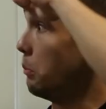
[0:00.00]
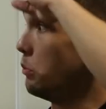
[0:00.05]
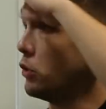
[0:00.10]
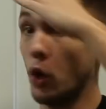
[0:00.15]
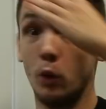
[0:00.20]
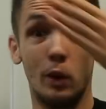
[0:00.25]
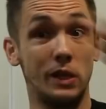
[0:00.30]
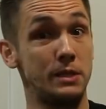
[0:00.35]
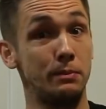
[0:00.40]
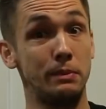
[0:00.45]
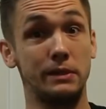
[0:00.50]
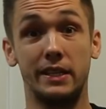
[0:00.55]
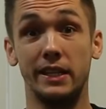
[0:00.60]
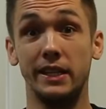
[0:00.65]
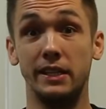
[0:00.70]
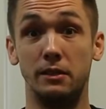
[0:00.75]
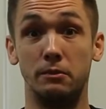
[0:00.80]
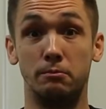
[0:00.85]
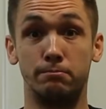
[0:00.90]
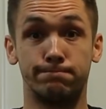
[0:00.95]
Nowhere to be
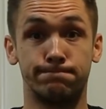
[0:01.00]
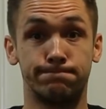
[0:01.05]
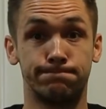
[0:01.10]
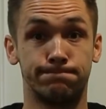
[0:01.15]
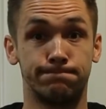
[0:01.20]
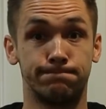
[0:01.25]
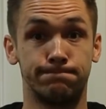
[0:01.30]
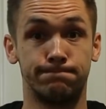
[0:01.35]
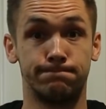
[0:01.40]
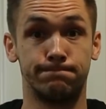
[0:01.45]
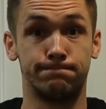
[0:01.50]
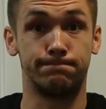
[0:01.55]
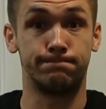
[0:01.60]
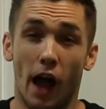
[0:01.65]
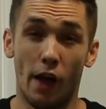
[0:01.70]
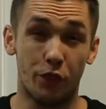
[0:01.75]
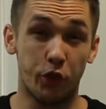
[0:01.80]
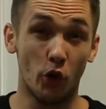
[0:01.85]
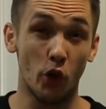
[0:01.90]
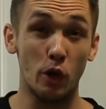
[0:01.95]
seen.
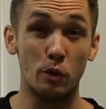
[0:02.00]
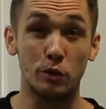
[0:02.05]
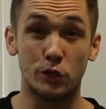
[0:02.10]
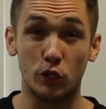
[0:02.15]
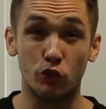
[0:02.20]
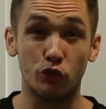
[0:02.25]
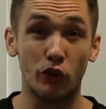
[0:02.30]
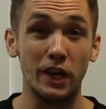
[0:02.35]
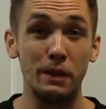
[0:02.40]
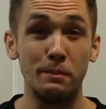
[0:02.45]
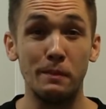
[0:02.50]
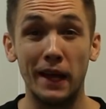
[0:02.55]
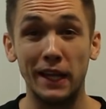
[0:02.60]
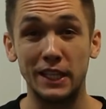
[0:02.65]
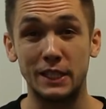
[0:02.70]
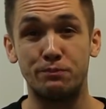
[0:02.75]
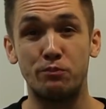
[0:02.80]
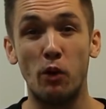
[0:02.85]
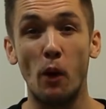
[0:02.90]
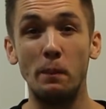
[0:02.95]
I thought it was a great
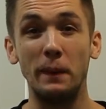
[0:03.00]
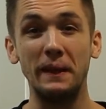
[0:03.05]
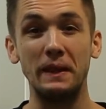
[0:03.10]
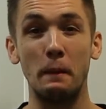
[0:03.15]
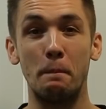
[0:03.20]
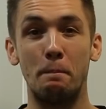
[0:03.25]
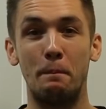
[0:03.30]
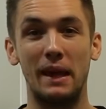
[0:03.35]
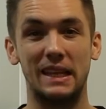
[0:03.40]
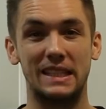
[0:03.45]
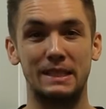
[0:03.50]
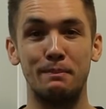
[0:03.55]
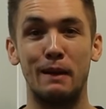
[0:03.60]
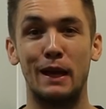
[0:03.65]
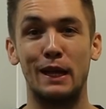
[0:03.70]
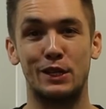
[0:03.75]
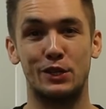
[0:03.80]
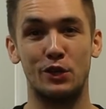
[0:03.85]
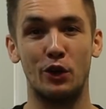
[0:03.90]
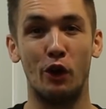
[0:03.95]
match, probably the best
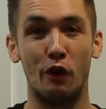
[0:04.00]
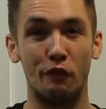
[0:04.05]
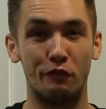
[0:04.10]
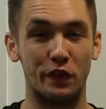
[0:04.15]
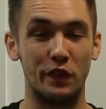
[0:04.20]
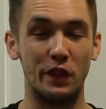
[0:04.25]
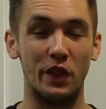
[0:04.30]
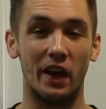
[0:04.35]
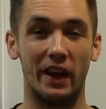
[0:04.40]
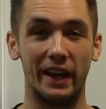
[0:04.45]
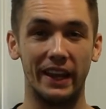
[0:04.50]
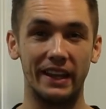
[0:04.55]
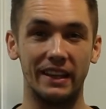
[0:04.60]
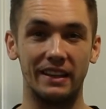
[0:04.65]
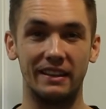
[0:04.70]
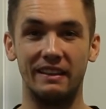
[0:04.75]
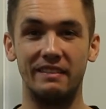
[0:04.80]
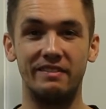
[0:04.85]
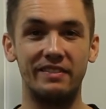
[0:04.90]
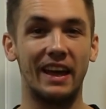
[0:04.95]
match of the night,
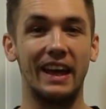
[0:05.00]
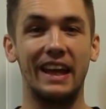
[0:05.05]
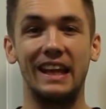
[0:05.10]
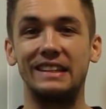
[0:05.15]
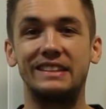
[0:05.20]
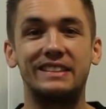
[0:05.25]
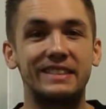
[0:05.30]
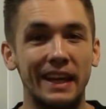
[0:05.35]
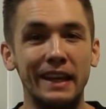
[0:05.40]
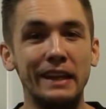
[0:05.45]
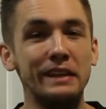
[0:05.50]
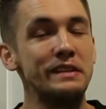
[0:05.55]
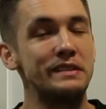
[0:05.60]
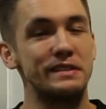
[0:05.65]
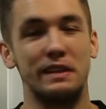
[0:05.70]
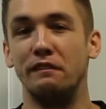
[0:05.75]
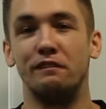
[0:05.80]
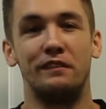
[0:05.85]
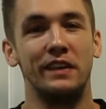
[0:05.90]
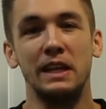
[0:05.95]
and that is saying
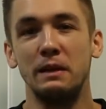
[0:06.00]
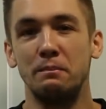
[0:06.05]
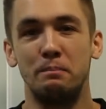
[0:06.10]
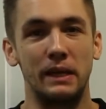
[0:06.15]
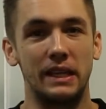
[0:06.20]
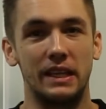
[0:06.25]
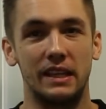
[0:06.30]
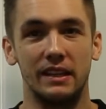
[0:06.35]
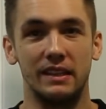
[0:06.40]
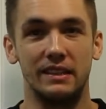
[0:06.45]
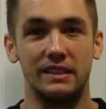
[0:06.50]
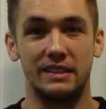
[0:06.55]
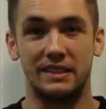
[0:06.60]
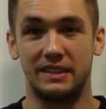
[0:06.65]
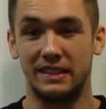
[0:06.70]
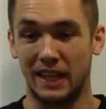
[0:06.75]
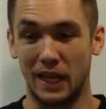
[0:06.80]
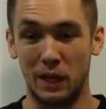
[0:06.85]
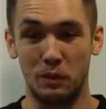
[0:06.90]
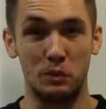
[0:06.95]
something
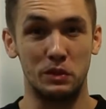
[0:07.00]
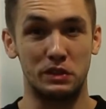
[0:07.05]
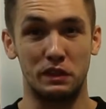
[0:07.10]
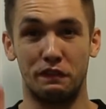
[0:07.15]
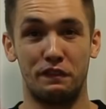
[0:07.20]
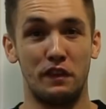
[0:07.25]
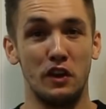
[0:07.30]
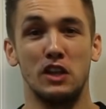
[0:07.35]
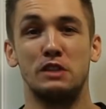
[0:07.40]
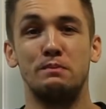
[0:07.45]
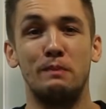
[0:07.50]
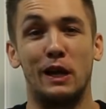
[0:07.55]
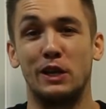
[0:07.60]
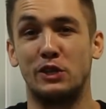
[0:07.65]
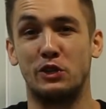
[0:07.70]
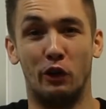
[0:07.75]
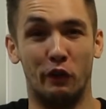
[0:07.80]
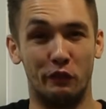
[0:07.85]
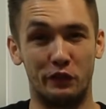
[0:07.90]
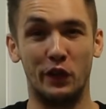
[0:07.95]
because it was the first
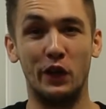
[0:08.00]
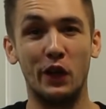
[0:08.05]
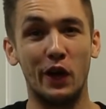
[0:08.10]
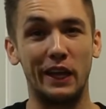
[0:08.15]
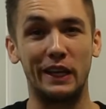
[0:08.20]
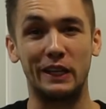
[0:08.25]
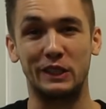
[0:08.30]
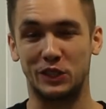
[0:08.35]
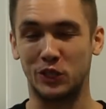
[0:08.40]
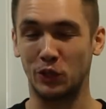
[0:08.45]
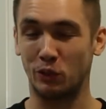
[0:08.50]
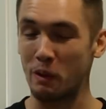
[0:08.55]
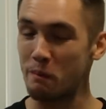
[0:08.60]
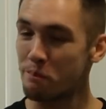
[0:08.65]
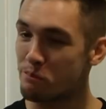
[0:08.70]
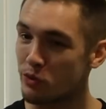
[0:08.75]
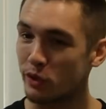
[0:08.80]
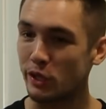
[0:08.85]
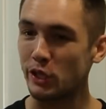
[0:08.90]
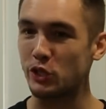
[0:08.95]
match of the night, so
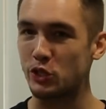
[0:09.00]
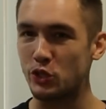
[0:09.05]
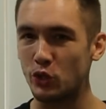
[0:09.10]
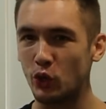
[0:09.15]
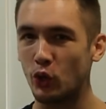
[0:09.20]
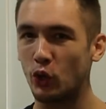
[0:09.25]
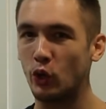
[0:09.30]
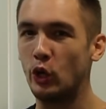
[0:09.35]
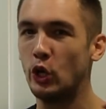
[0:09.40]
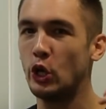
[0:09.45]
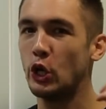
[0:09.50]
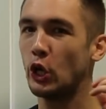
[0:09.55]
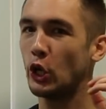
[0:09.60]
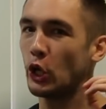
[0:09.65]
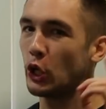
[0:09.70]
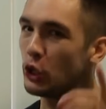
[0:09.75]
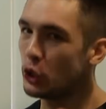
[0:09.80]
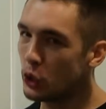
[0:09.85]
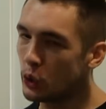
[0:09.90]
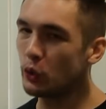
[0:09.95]
I'm pretty sure
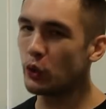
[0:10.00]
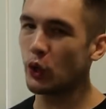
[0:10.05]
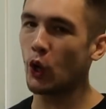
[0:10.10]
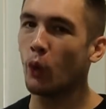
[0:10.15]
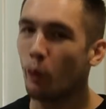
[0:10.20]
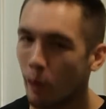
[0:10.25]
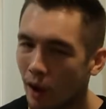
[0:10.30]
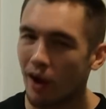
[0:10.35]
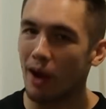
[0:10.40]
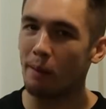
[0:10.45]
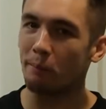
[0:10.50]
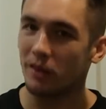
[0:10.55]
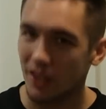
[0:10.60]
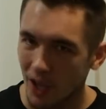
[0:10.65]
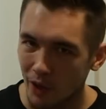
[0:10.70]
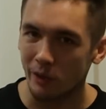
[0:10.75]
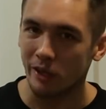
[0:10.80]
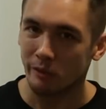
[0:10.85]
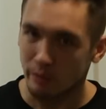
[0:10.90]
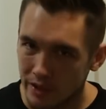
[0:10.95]
you know where I'm
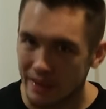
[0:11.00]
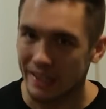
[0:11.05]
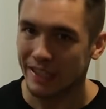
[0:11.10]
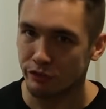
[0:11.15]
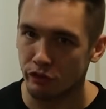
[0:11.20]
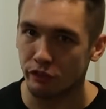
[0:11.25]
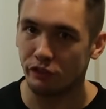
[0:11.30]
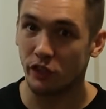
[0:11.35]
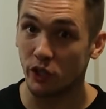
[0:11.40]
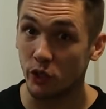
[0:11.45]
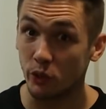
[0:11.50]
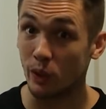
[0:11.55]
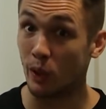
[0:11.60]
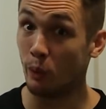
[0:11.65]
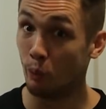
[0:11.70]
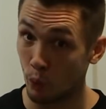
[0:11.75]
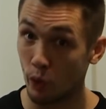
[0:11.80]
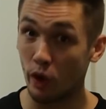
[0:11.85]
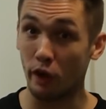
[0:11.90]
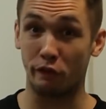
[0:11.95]
going with this review
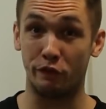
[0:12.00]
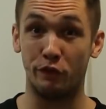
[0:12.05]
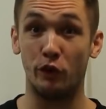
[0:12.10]
and what I